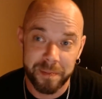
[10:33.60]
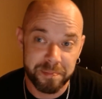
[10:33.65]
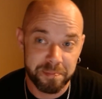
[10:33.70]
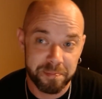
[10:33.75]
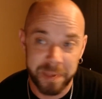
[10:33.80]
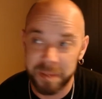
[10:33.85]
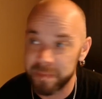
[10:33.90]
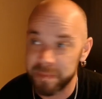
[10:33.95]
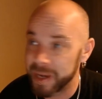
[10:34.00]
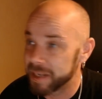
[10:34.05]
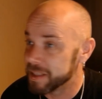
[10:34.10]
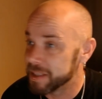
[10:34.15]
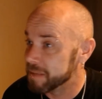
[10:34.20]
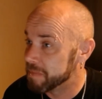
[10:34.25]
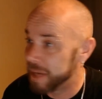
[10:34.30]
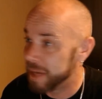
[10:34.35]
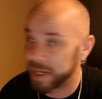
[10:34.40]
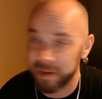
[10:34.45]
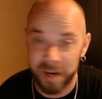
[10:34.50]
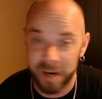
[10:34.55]
Big Mechs in
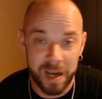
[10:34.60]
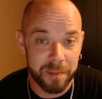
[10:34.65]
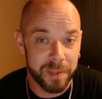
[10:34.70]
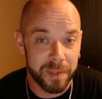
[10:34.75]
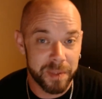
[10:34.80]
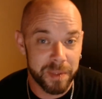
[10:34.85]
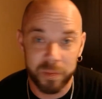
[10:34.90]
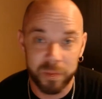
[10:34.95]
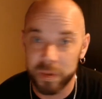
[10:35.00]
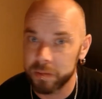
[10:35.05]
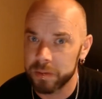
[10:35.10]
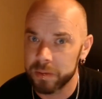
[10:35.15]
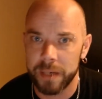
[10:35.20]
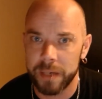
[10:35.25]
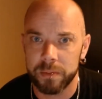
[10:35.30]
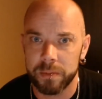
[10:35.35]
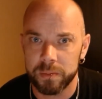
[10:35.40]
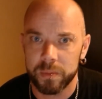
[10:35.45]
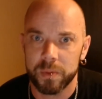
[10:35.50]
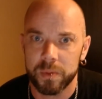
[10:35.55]
Mega Armor.
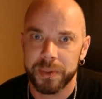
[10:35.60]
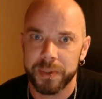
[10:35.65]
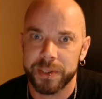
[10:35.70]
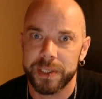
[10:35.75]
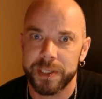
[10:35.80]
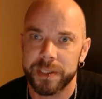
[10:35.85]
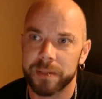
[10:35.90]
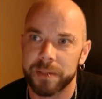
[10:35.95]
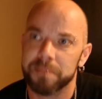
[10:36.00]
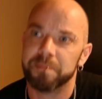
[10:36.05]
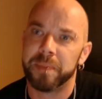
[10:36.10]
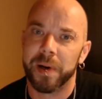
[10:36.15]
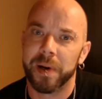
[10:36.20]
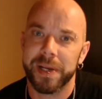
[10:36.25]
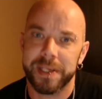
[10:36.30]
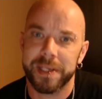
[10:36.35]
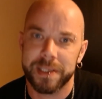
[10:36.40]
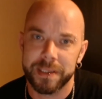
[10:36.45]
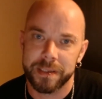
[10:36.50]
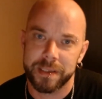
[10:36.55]
War bosses on
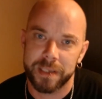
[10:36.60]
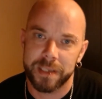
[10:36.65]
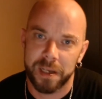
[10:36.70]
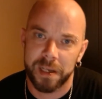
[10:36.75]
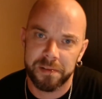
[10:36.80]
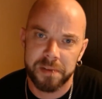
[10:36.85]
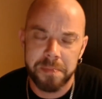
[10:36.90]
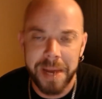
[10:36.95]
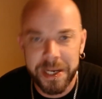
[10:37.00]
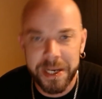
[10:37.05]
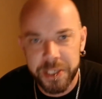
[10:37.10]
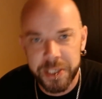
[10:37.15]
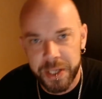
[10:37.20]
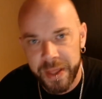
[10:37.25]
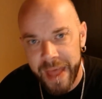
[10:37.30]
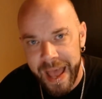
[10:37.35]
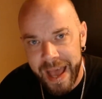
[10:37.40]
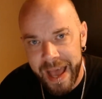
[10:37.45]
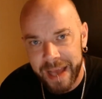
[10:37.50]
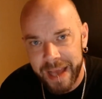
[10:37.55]
bikes and stuff.
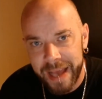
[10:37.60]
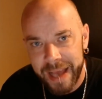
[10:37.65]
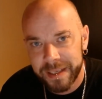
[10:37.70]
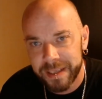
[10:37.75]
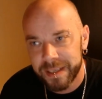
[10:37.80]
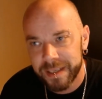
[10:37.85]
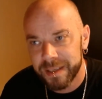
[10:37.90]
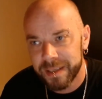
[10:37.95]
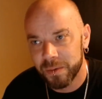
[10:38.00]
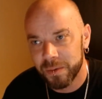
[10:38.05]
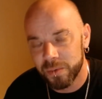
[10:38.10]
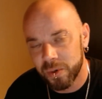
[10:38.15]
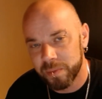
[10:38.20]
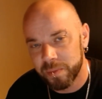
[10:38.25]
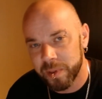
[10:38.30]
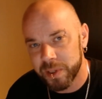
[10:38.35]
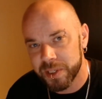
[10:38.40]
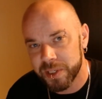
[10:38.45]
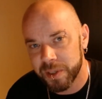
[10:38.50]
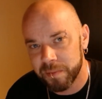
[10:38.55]
Imagine that. A war
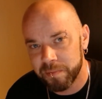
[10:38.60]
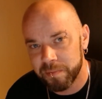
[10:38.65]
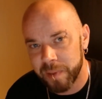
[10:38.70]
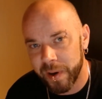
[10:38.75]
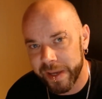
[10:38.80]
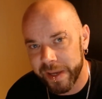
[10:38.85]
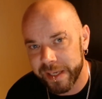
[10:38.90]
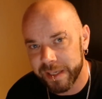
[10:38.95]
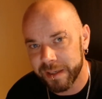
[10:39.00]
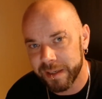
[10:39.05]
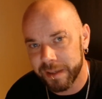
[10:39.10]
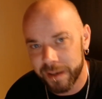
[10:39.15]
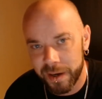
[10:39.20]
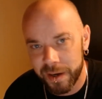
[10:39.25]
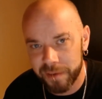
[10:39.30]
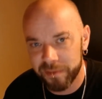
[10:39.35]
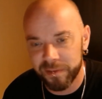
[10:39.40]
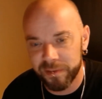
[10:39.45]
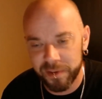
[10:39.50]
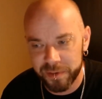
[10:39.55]
boss on bike
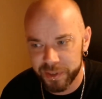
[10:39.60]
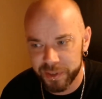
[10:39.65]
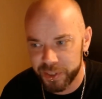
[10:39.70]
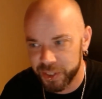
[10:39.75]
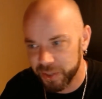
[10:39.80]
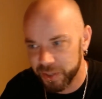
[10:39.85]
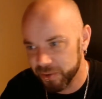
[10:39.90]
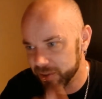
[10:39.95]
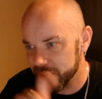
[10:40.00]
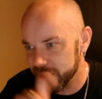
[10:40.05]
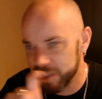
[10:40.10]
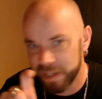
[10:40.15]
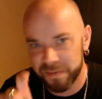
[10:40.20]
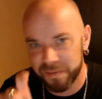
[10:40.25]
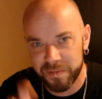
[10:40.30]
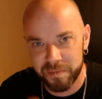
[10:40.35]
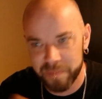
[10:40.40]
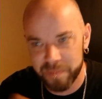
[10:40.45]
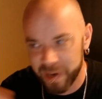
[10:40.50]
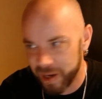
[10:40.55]
going through and choosing
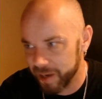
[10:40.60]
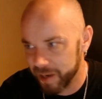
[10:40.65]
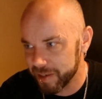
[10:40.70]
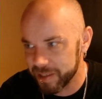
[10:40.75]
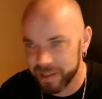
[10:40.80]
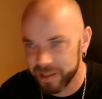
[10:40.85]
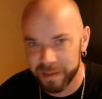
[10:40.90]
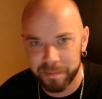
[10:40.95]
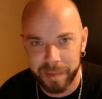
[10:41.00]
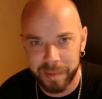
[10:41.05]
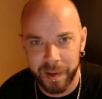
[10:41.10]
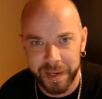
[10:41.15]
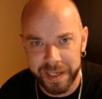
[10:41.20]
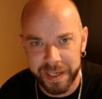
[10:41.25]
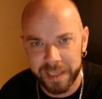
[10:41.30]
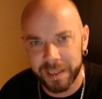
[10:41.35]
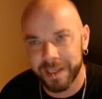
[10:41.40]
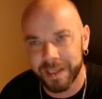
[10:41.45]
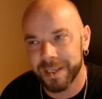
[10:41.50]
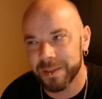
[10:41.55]
different parts of the
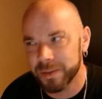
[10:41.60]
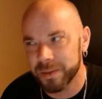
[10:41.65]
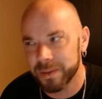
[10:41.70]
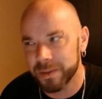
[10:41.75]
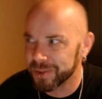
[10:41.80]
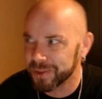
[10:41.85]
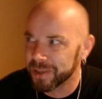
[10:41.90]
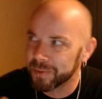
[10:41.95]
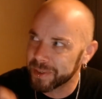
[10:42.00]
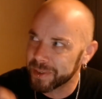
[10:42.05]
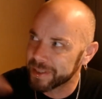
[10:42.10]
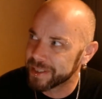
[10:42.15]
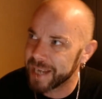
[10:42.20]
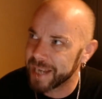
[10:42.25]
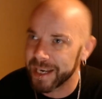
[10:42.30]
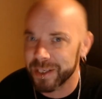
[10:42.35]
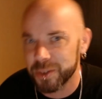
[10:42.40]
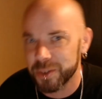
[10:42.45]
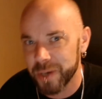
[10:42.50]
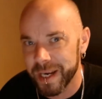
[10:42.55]
bike. Like, oh, do I want
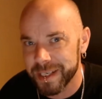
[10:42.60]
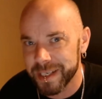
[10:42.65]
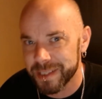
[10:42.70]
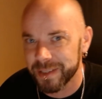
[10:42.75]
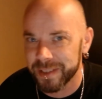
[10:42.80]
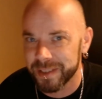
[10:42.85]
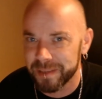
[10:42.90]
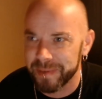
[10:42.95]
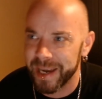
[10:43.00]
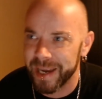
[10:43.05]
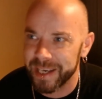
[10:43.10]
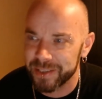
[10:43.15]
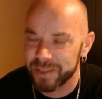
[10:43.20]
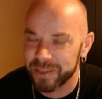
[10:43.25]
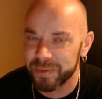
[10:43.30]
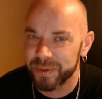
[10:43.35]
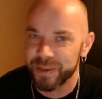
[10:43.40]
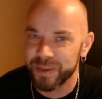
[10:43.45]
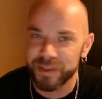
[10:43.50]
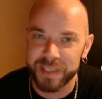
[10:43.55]
tank tracks on the back? Do
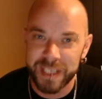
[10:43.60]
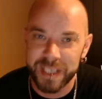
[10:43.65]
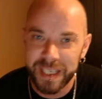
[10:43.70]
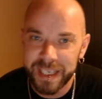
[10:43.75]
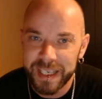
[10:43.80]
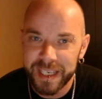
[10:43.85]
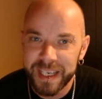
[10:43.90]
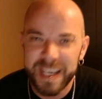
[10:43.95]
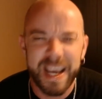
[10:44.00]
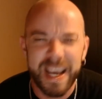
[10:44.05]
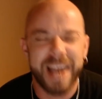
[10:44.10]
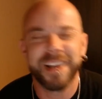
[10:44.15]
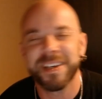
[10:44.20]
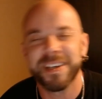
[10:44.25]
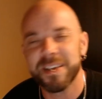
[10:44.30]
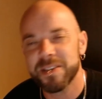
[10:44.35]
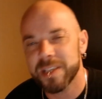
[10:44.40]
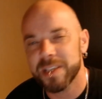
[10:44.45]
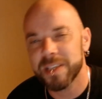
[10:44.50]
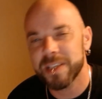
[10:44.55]
I want those? And I
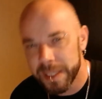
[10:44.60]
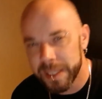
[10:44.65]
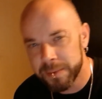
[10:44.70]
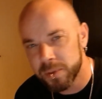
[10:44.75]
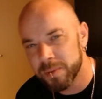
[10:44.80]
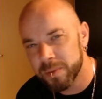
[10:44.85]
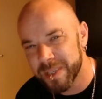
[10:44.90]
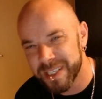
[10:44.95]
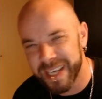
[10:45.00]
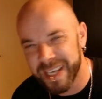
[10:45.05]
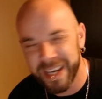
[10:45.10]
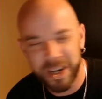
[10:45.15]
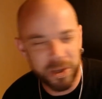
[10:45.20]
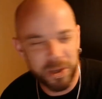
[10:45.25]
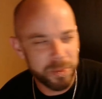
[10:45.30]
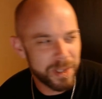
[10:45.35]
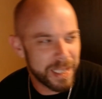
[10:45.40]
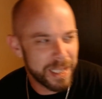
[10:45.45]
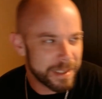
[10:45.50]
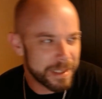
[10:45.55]
know some people would say, oh,
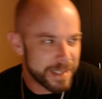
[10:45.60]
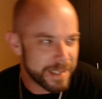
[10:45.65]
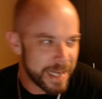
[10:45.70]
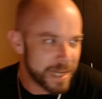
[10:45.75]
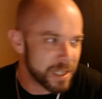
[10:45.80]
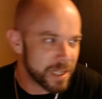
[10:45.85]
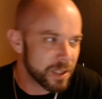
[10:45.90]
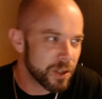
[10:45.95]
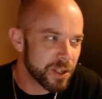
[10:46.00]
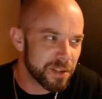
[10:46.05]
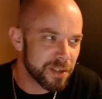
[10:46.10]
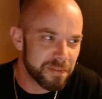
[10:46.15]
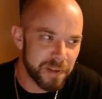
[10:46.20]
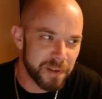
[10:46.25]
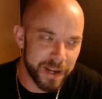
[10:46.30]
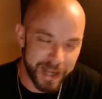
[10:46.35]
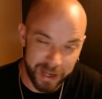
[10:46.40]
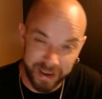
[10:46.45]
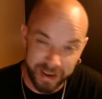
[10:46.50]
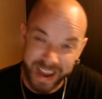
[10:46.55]
well, that'd take a lot of the
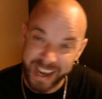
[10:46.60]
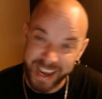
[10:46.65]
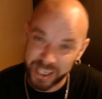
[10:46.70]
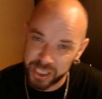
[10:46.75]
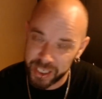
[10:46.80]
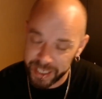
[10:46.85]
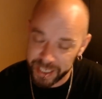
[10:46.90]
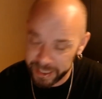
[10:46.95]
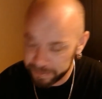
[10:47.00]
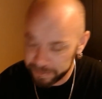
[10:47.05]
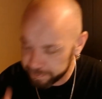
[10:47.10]
fun out of actually